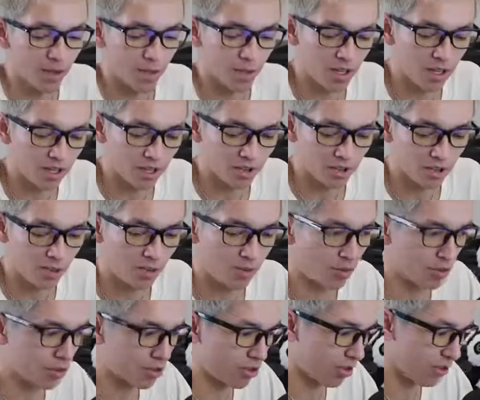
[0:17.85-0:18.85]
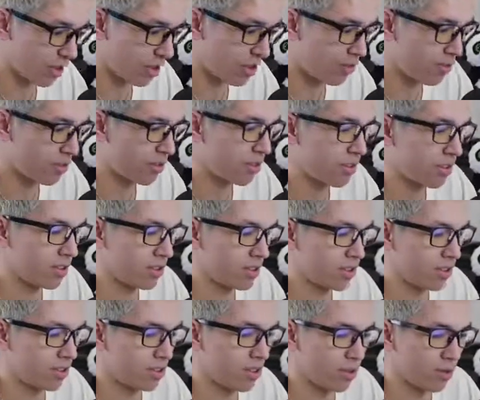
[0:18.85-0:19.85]
beginners who first start off
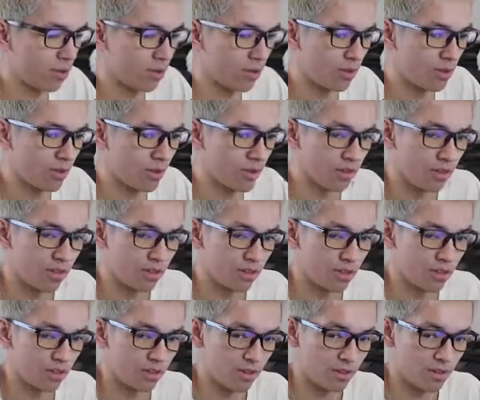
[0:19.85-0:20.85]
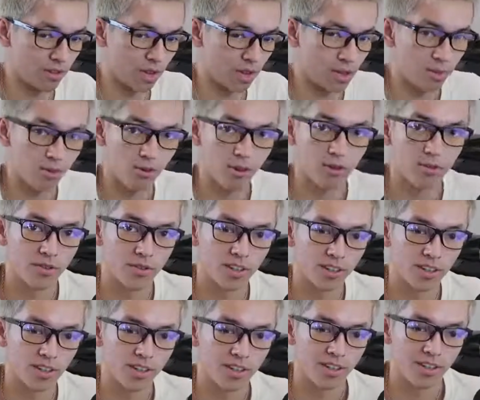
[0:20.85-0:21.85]
don't make a
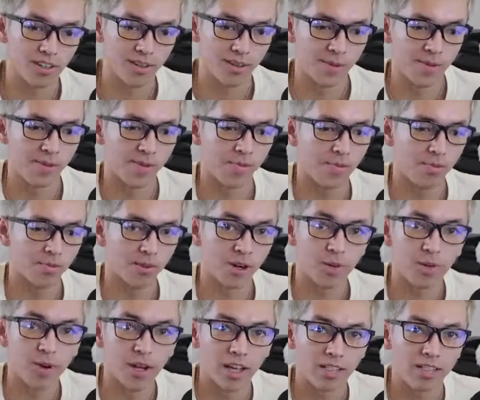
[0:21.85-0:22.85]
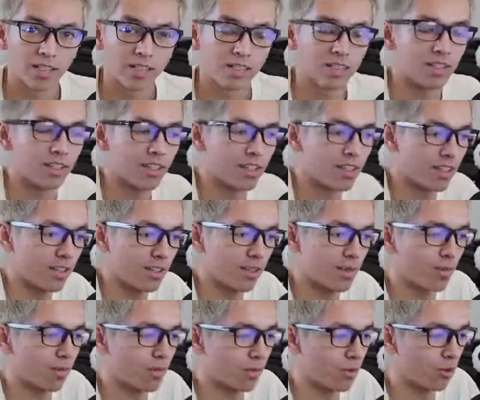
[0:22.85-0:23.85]
profit right away, at least,
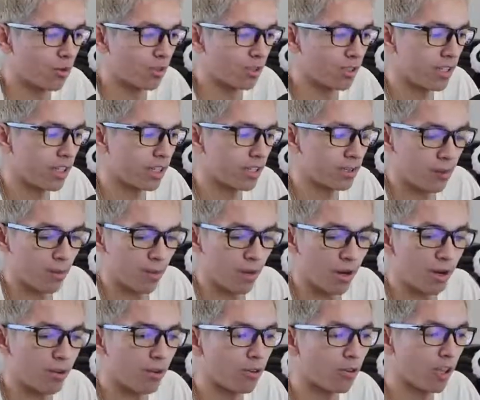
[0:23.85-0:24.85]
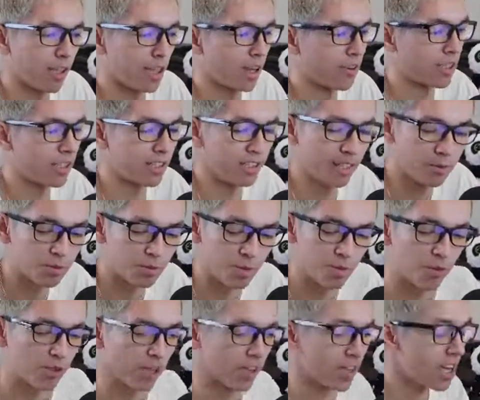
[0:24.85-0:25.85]
or it takes them a while, or like I'll get DMs,
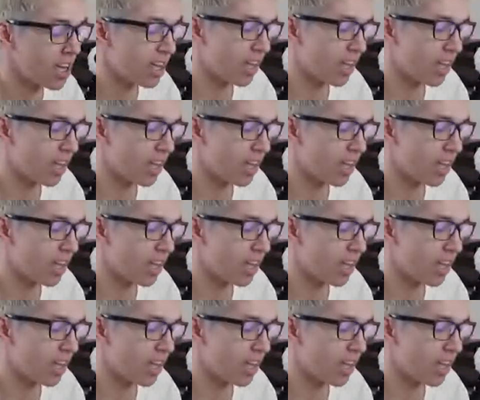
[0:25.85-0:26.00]
people are like,